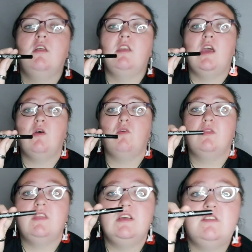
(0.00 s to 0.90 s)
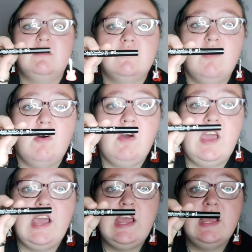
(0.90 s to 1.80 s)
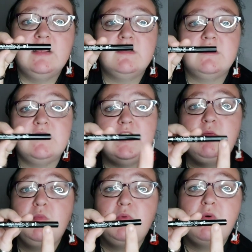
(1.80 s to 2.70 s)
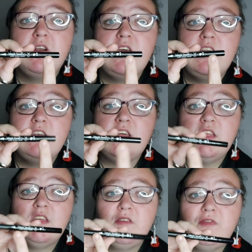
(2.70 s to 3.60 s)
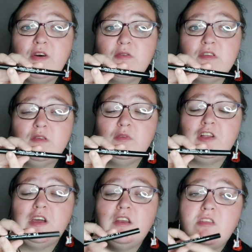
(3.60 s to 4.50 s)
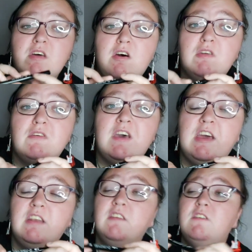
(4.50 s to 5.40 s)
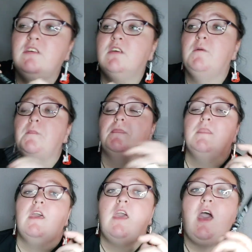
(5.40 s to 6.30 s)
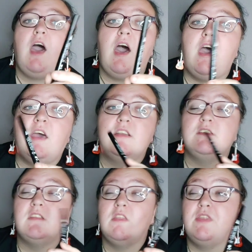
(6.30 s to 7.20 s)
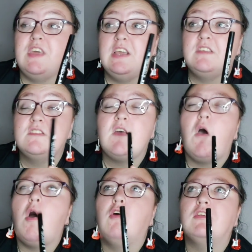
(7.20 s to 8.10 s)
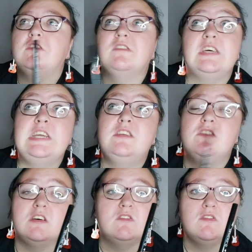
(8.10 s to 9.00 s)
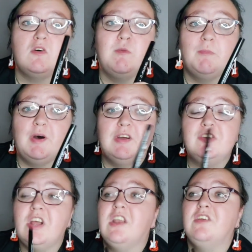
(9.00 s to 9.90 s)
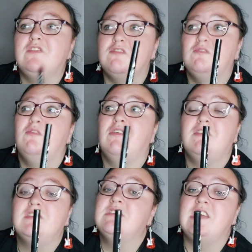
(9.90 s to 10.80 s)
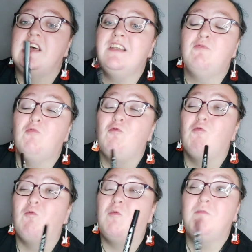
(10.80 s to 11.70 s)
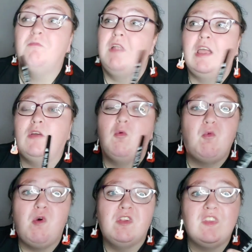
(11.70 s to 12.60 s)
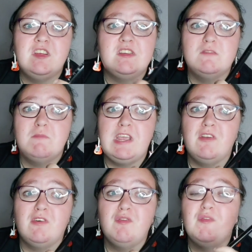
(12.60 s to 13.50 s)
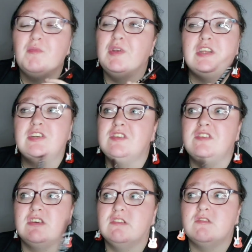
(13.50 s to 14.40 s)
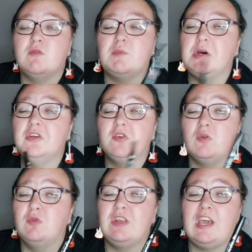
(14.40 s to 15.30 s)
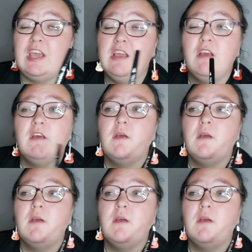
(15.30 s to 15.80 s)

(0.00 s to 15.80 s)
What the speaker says: Now, this has got a stamp one end and then a felt tip liner the other end. And this honestly does not budge, and I do not understand like what this is made of, but it just does not budge all day.